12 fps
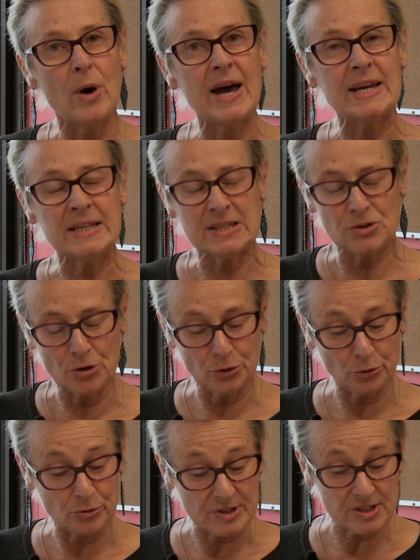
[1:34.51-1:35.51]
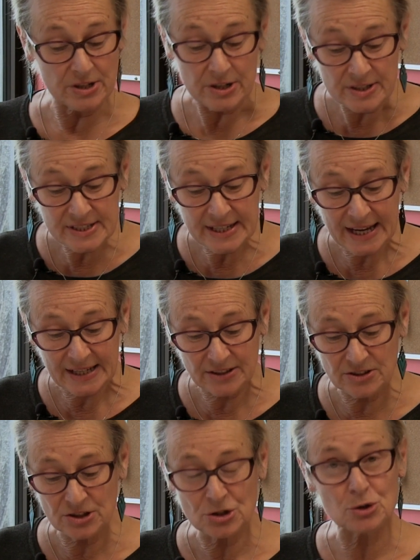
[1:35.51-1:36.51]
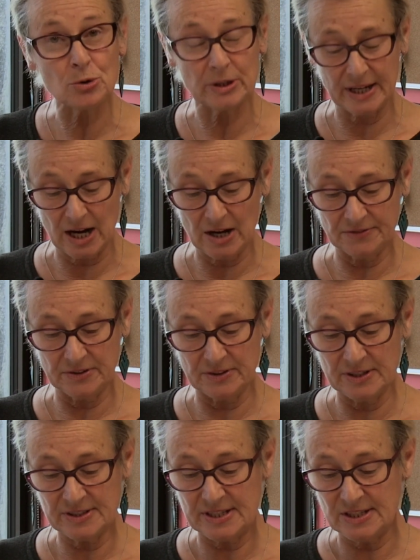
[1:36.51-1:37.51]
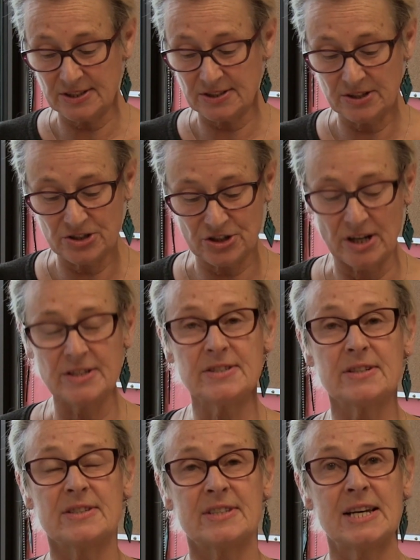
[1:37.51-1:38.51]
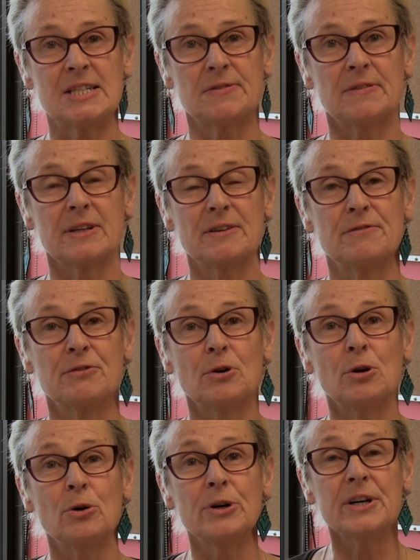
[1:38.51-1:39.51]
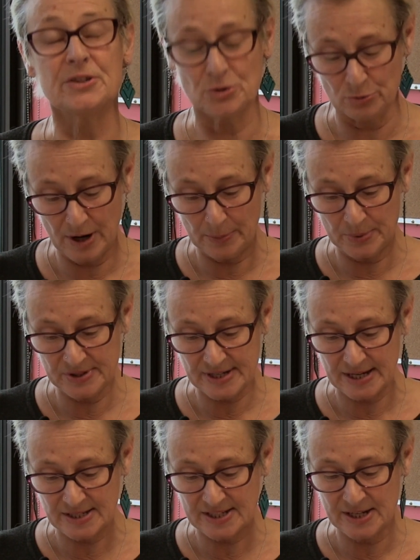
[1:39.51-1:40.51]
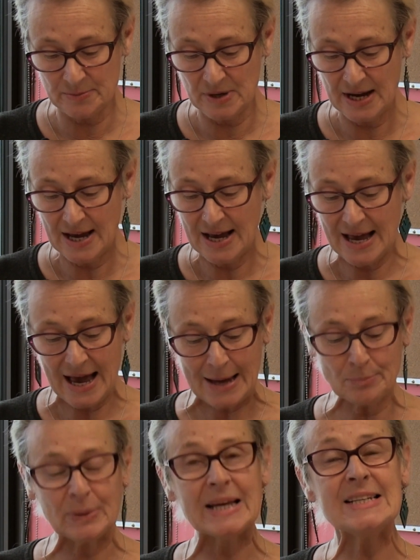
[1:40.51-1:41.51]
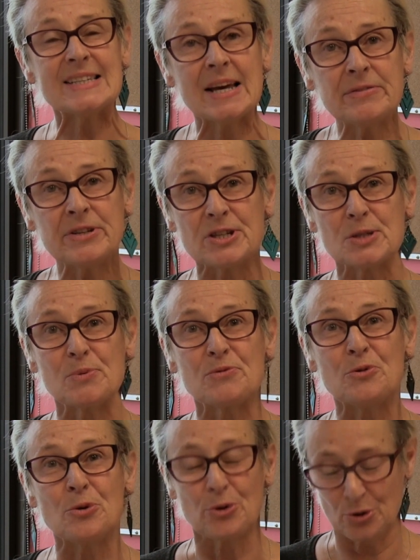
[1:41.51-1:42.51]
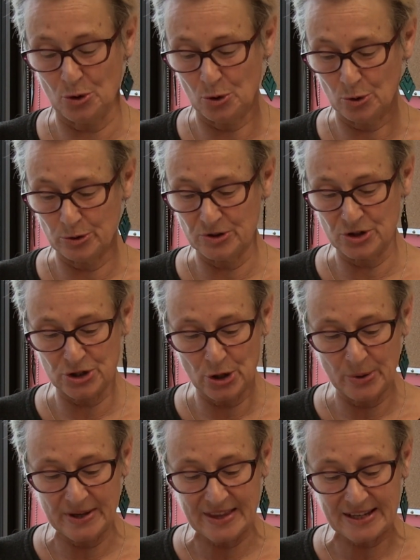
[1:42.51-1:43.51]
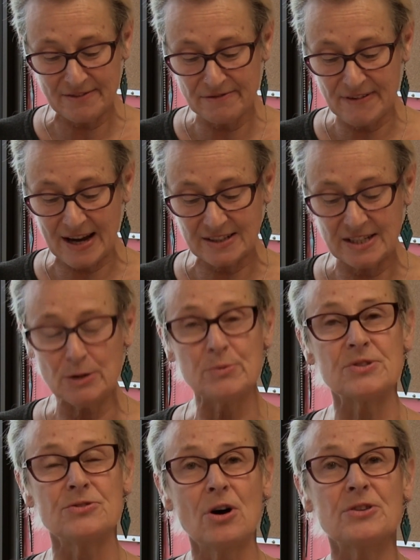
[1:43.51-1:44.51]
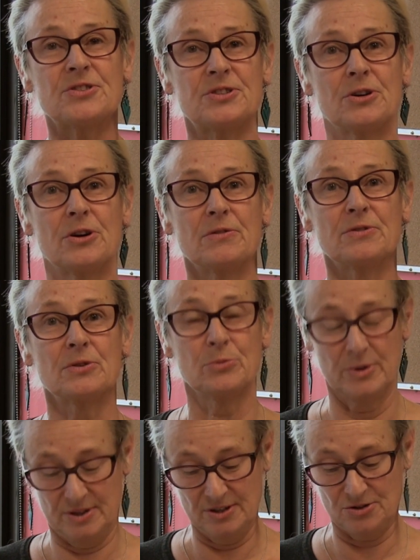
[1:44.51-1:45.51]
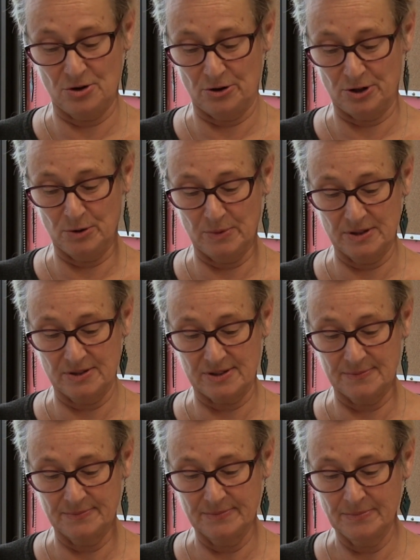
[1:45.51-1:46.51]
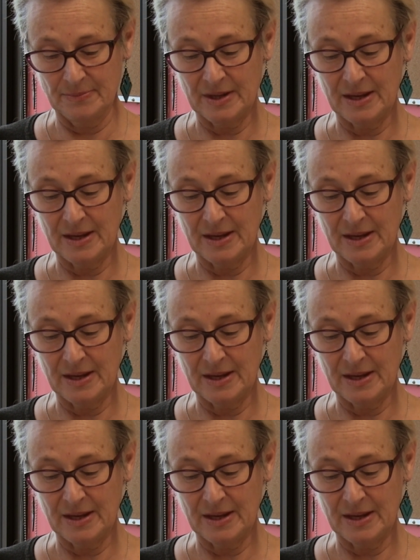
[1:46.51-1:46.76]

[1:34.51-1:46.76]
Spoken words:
When Donald returned to Canada shortly after this, he searched unsuccessfully for a lawyer to represent him and place evidence before the court, showing that in fact he was not served with these documents.